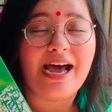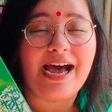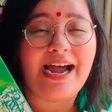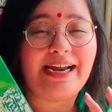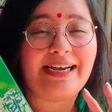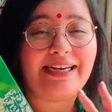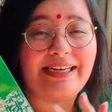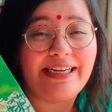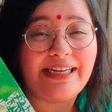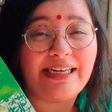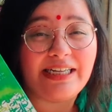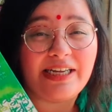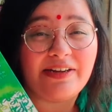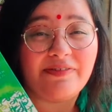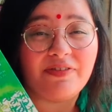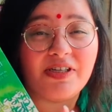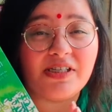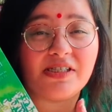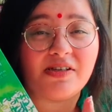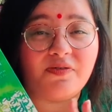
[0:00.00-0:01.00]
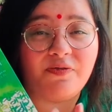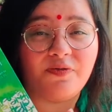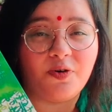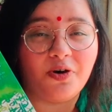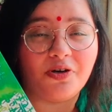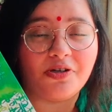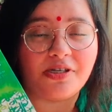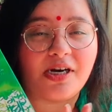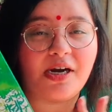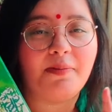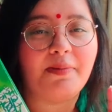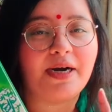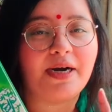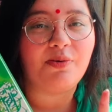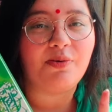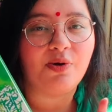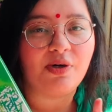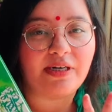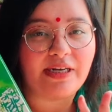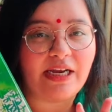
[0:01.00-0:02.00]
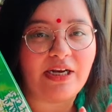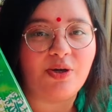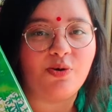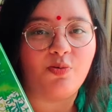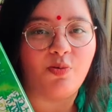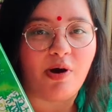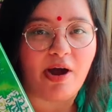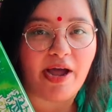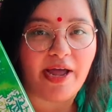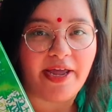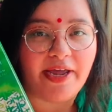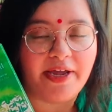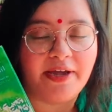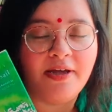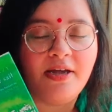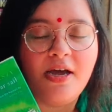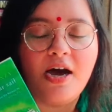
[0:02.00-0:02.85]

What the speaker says: I did give this a 4 star, will tell you why.